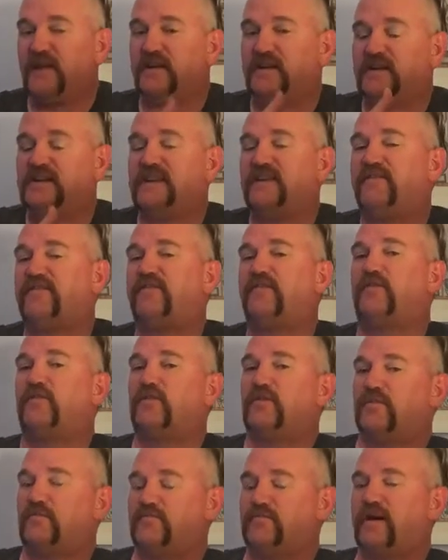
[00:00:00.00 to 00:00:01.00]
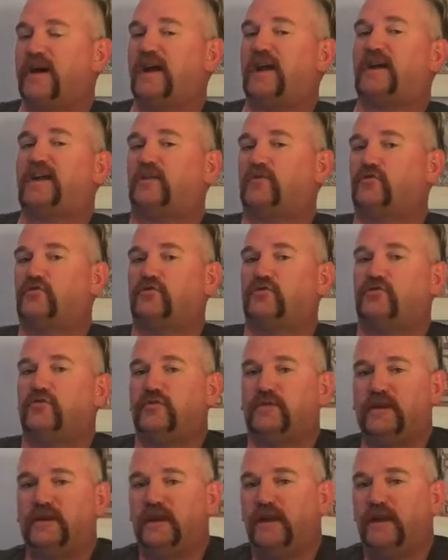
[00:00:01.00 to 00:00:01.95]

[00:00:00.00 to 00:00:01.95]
Day four back to